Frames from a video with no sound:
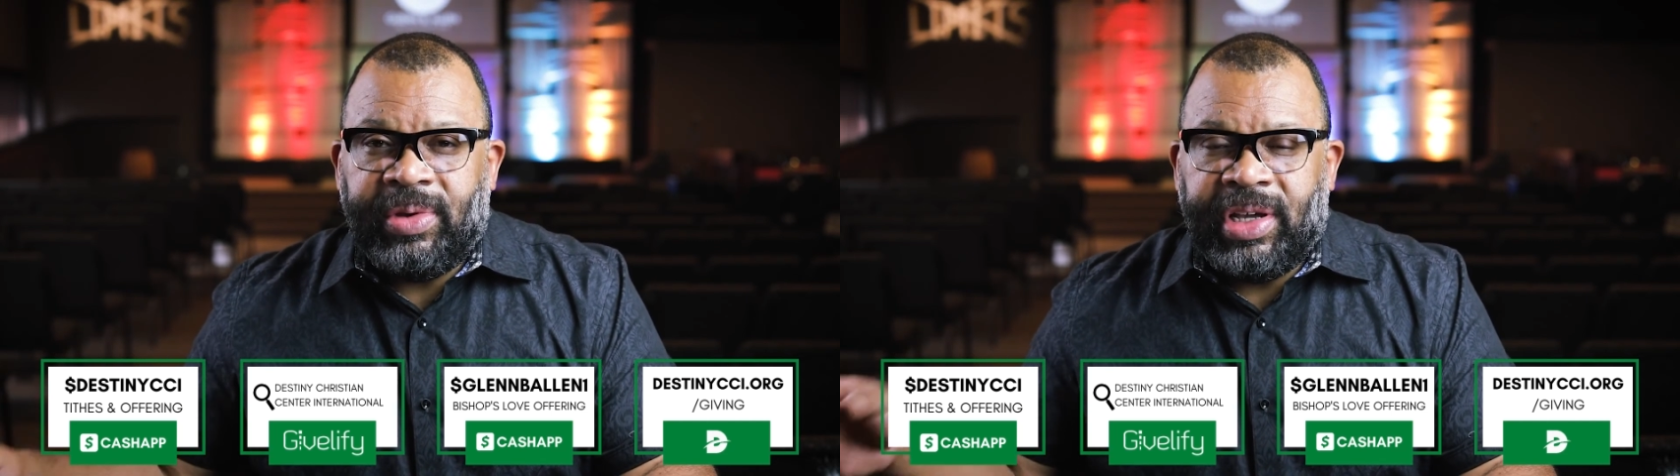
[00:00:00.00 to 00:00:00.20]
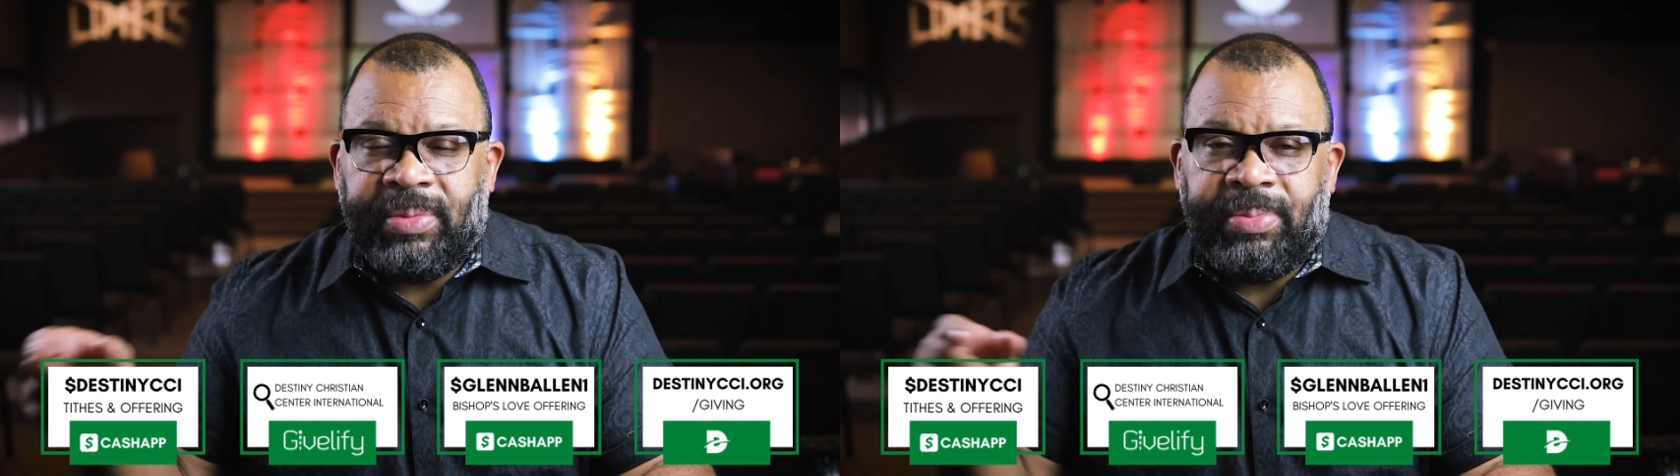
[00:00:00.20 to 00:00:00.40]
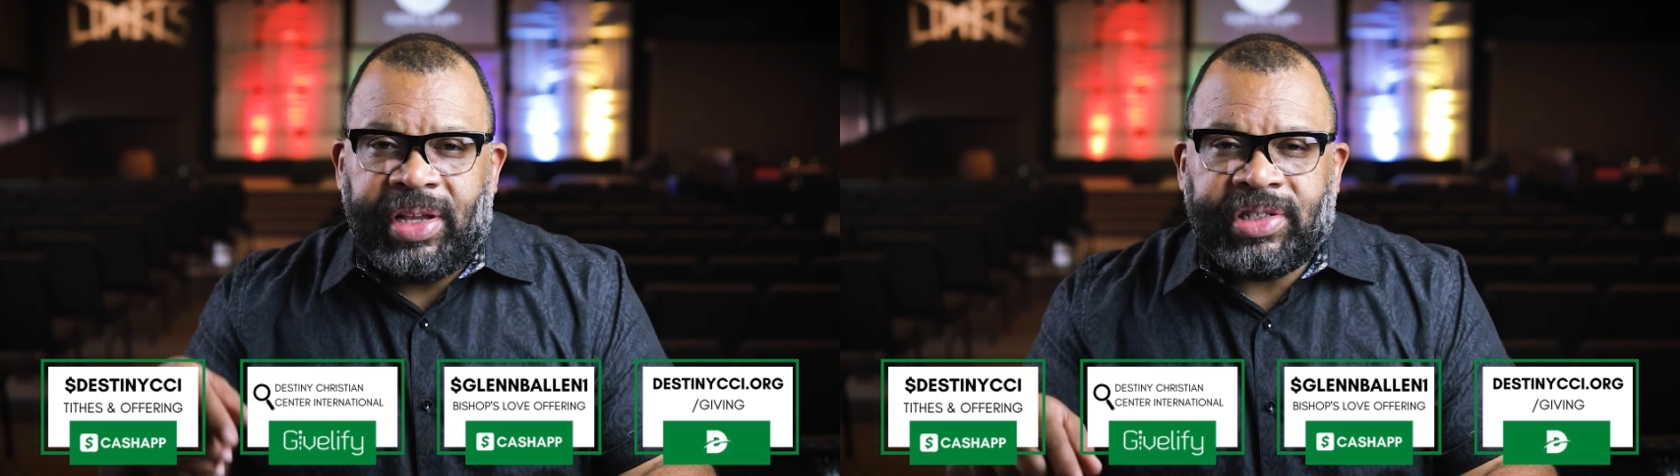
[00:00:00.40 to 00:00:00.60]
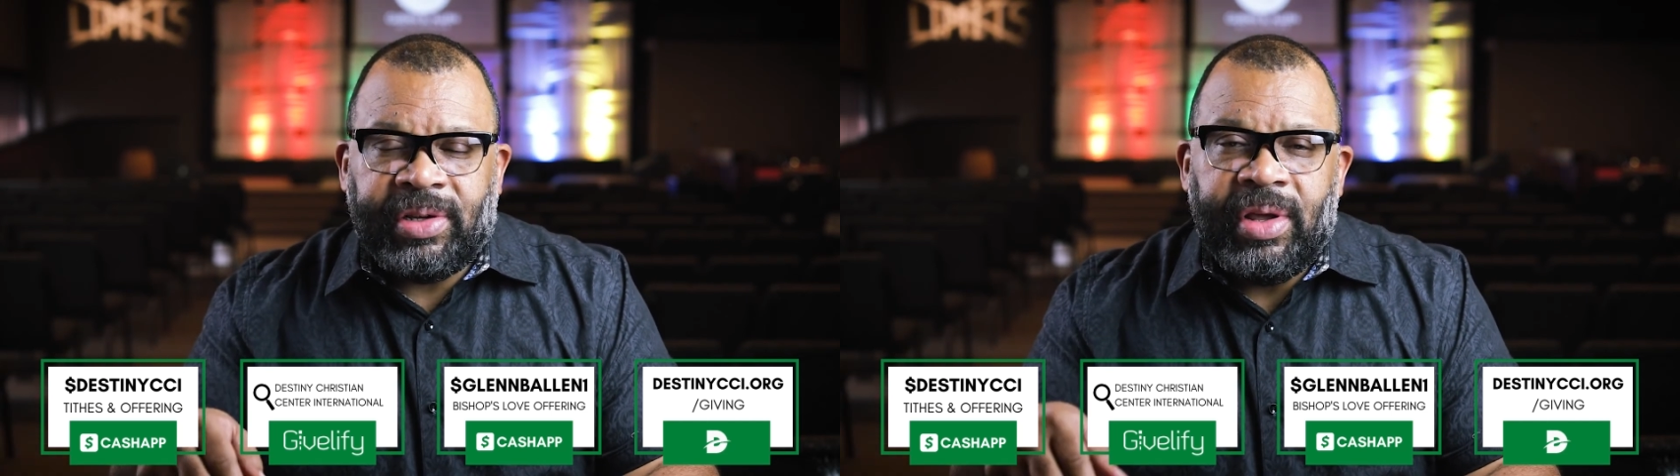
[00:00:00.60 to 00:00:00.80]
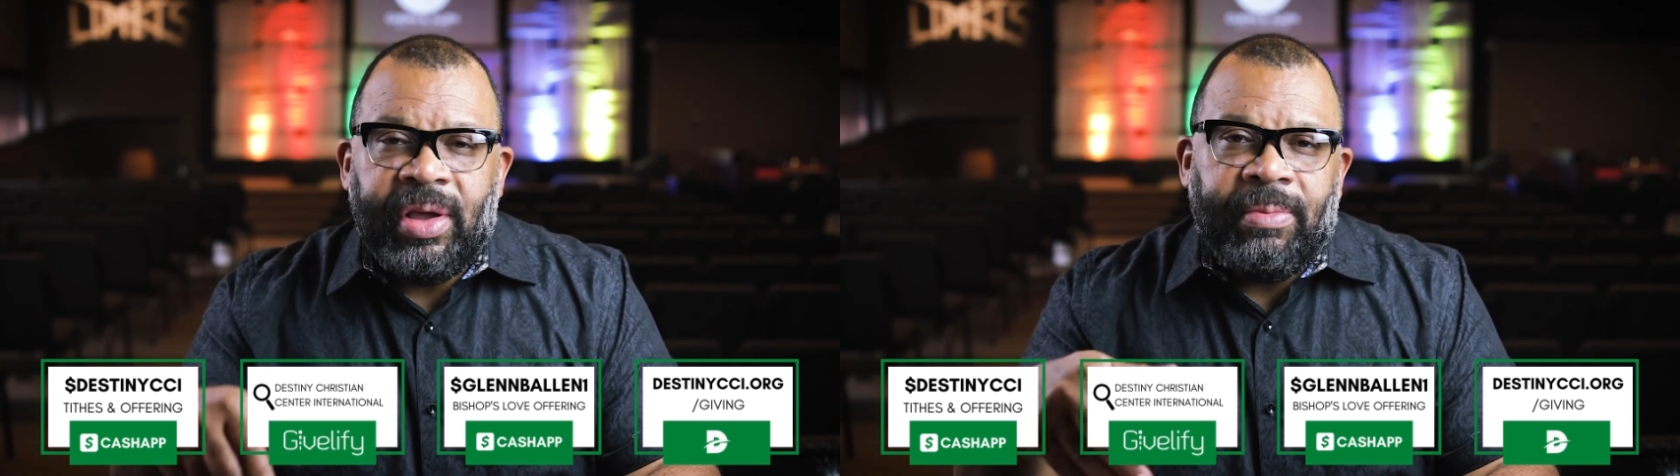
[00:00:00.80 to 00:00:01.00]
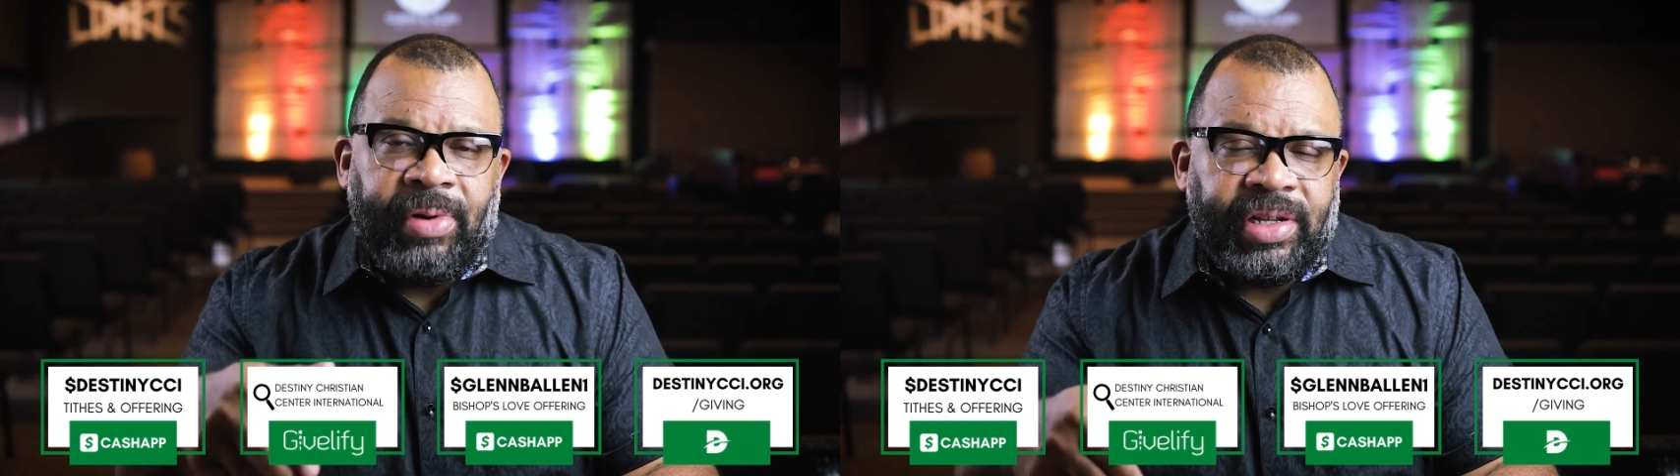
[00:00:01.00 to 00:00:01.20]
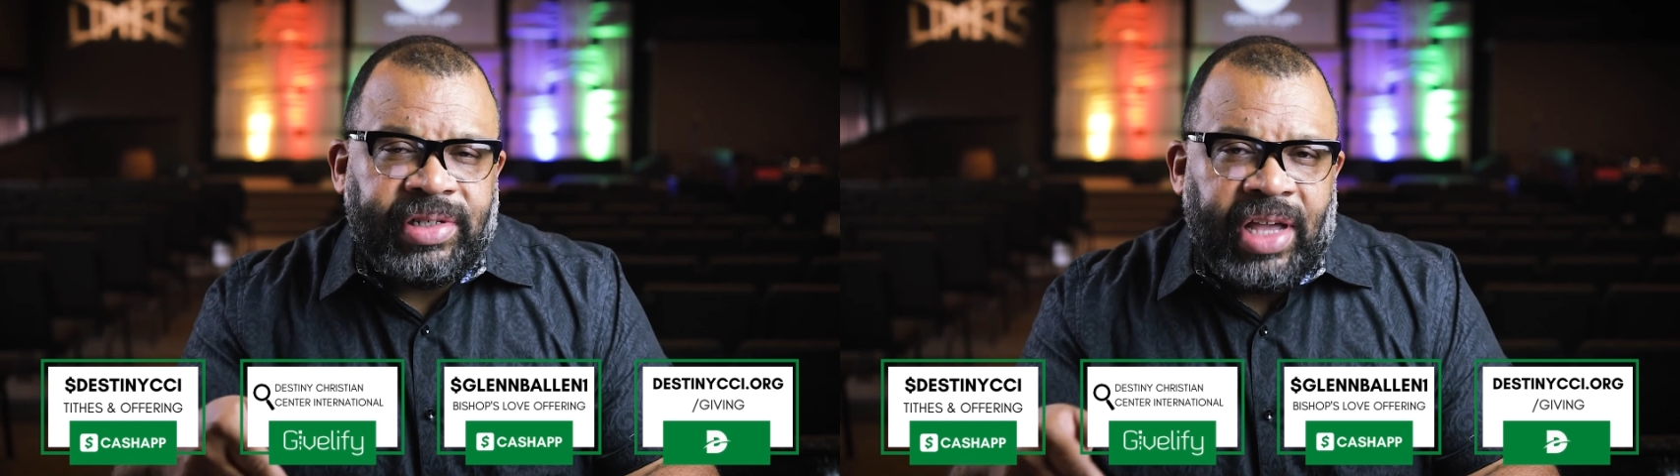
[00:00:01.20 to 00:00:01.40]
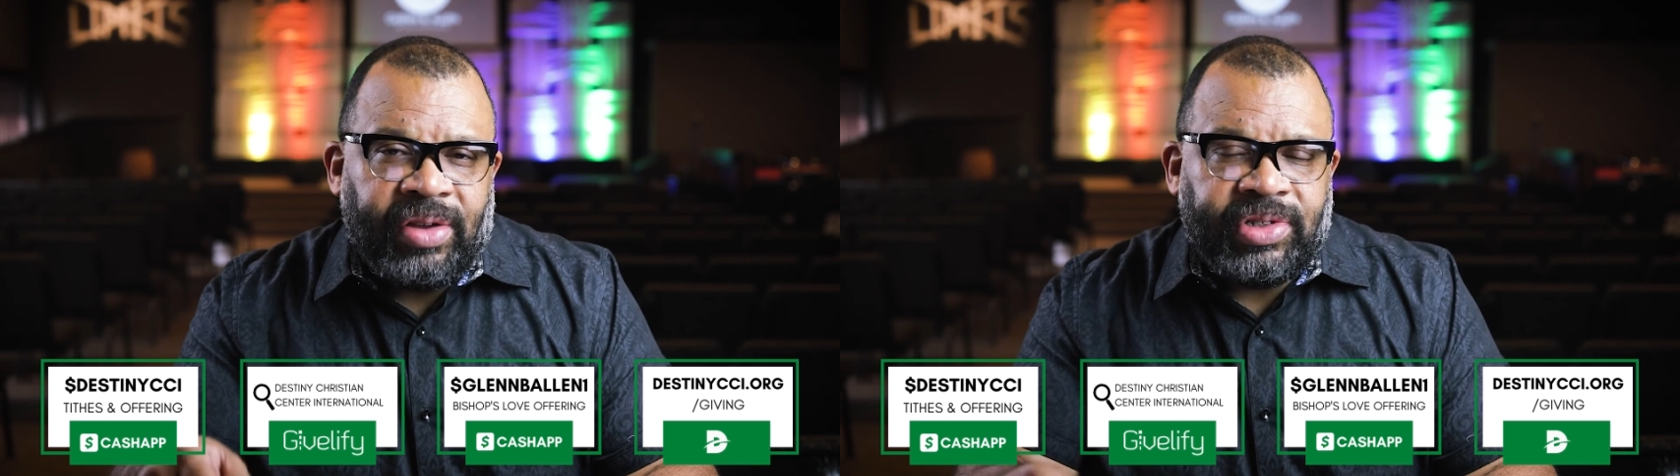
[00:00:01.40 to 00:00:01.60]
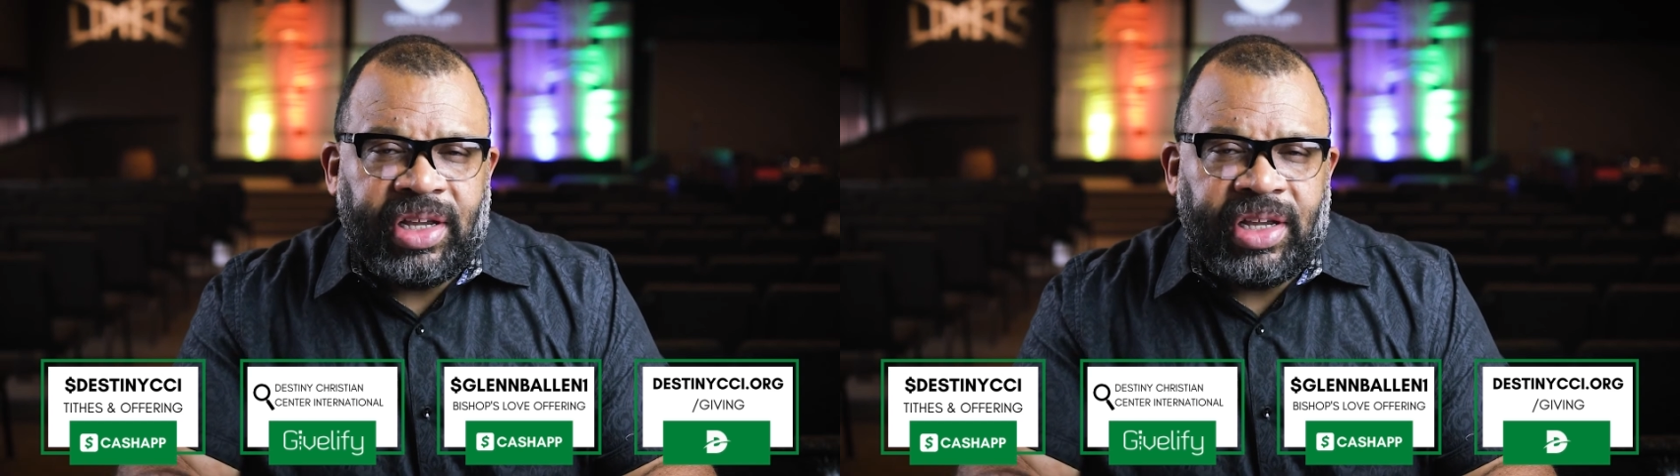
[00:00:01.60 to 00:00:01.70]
Good measure, pressed down,